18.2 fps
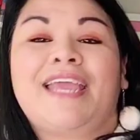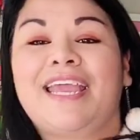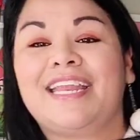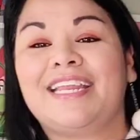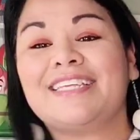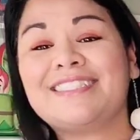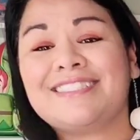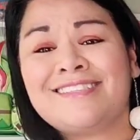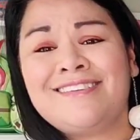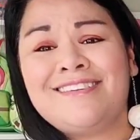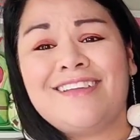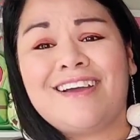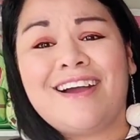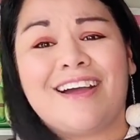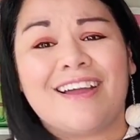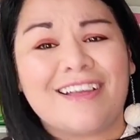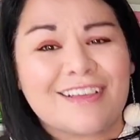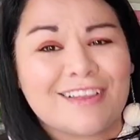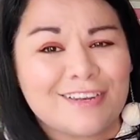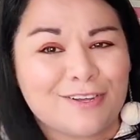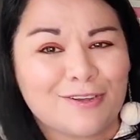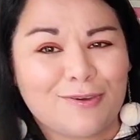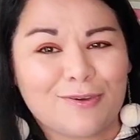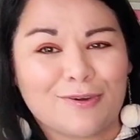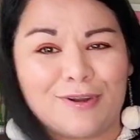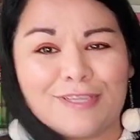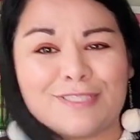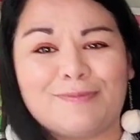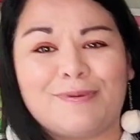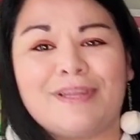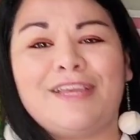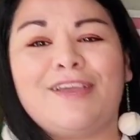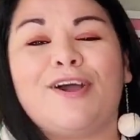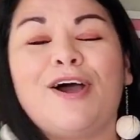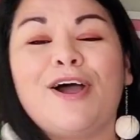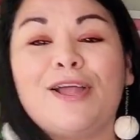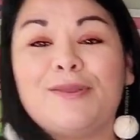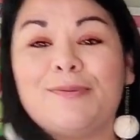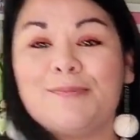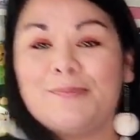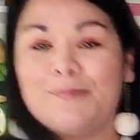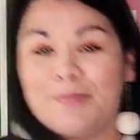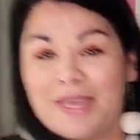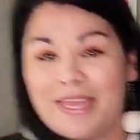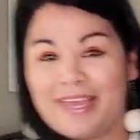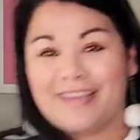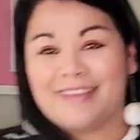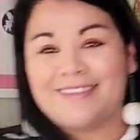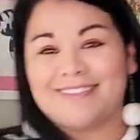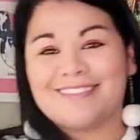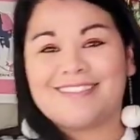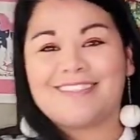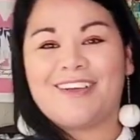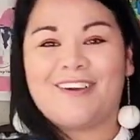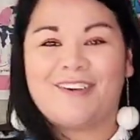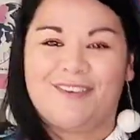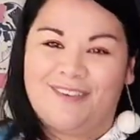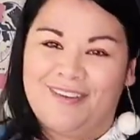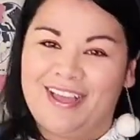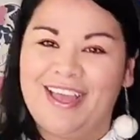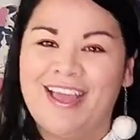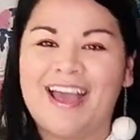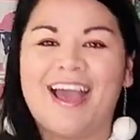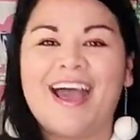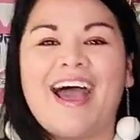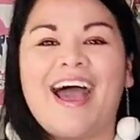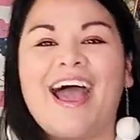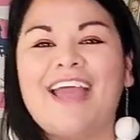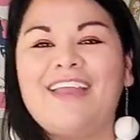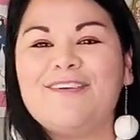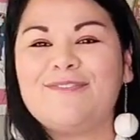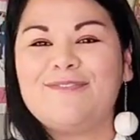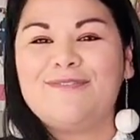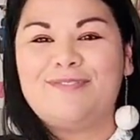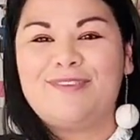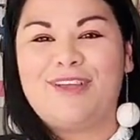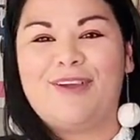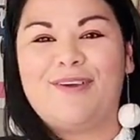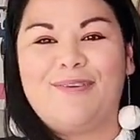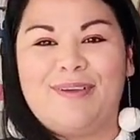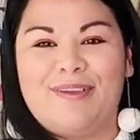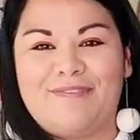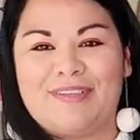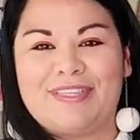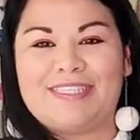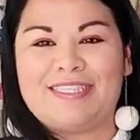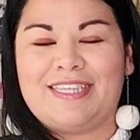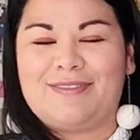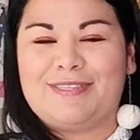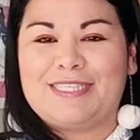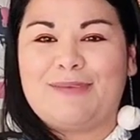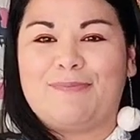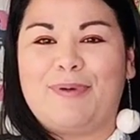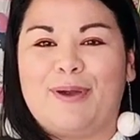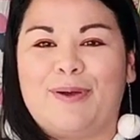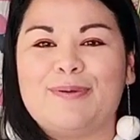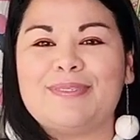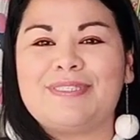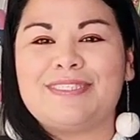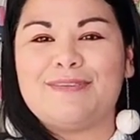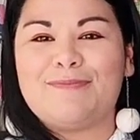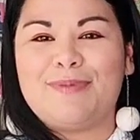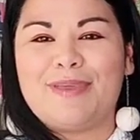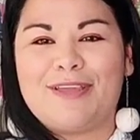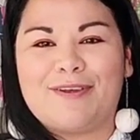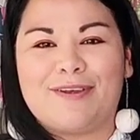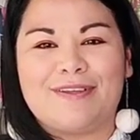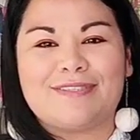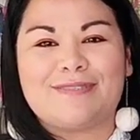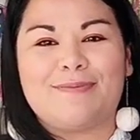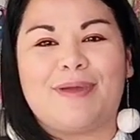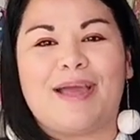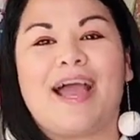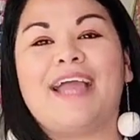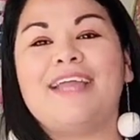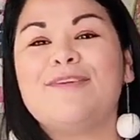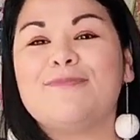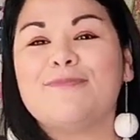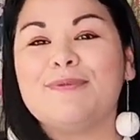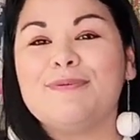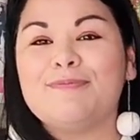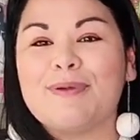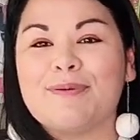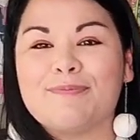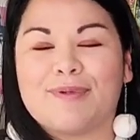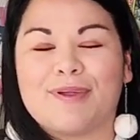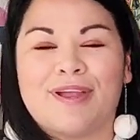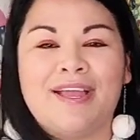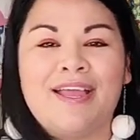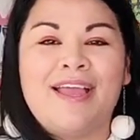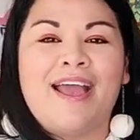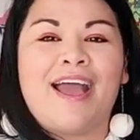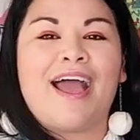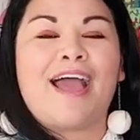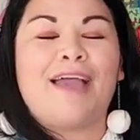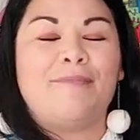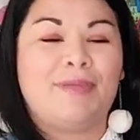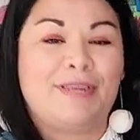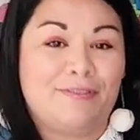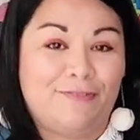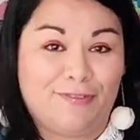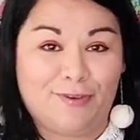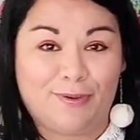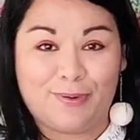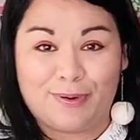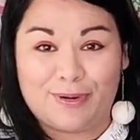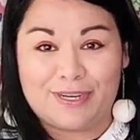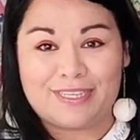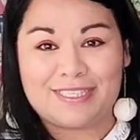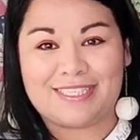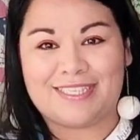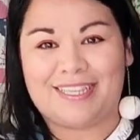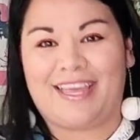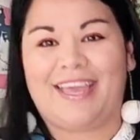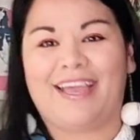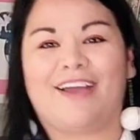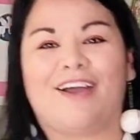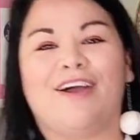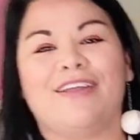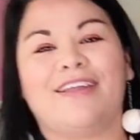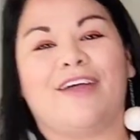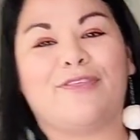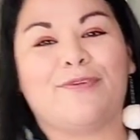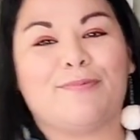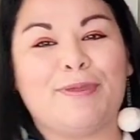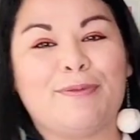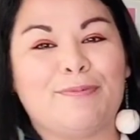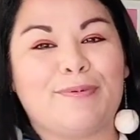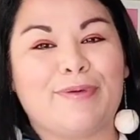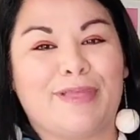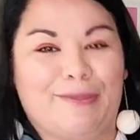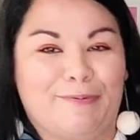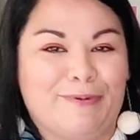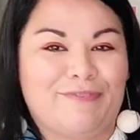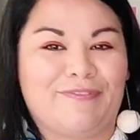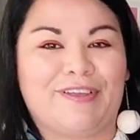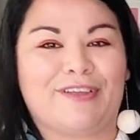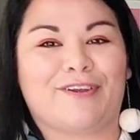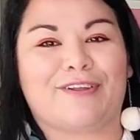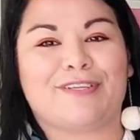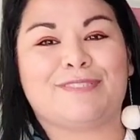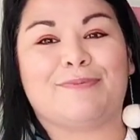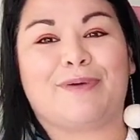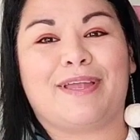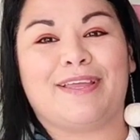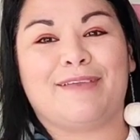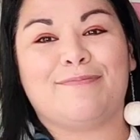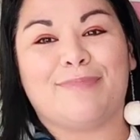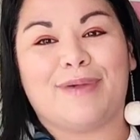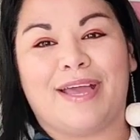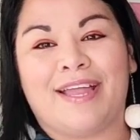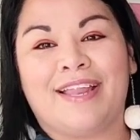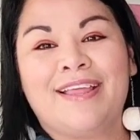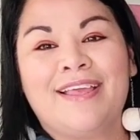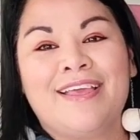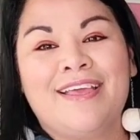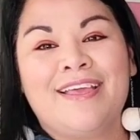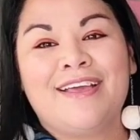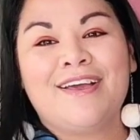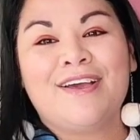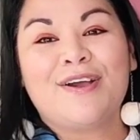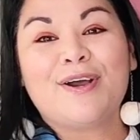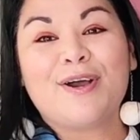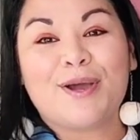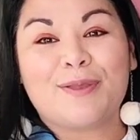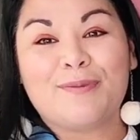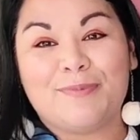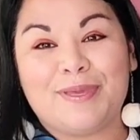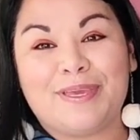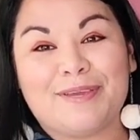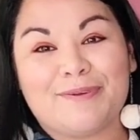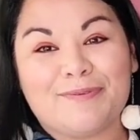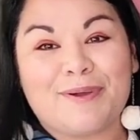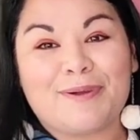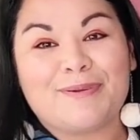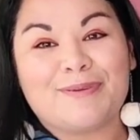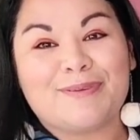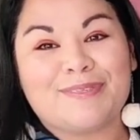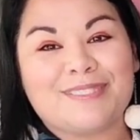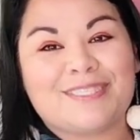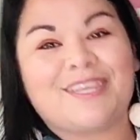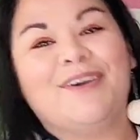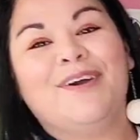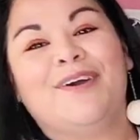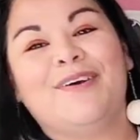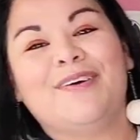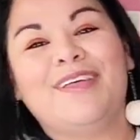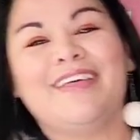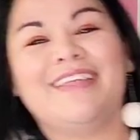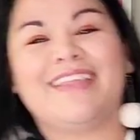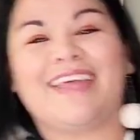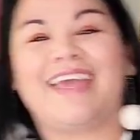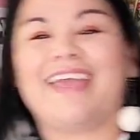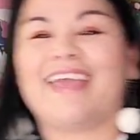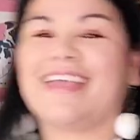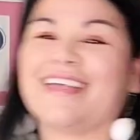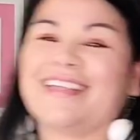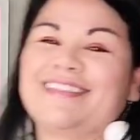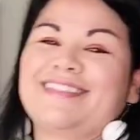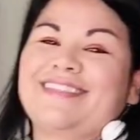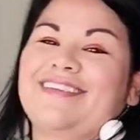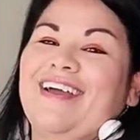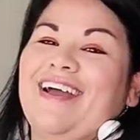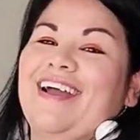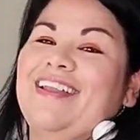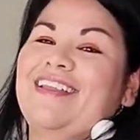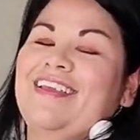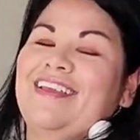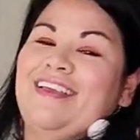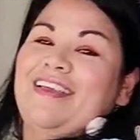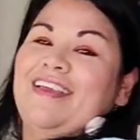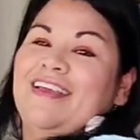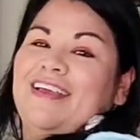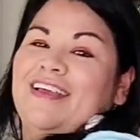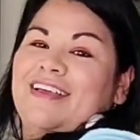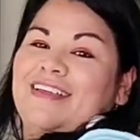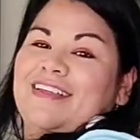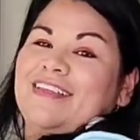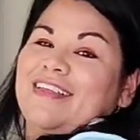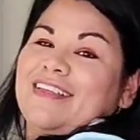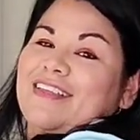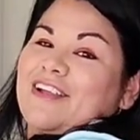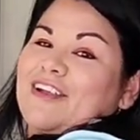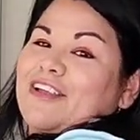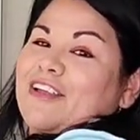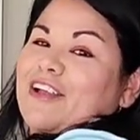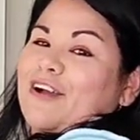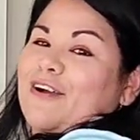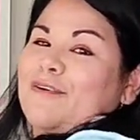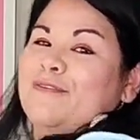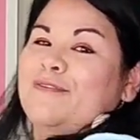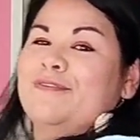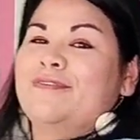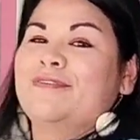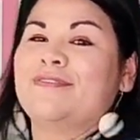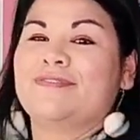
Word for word: It is not going to go crossbody on me. So I don't know if it's supposed to be crossbody. I don't remember. I mean, of course, like on other people, it would fit crossbody, but on me, it won't. So like, it's not like, there you go.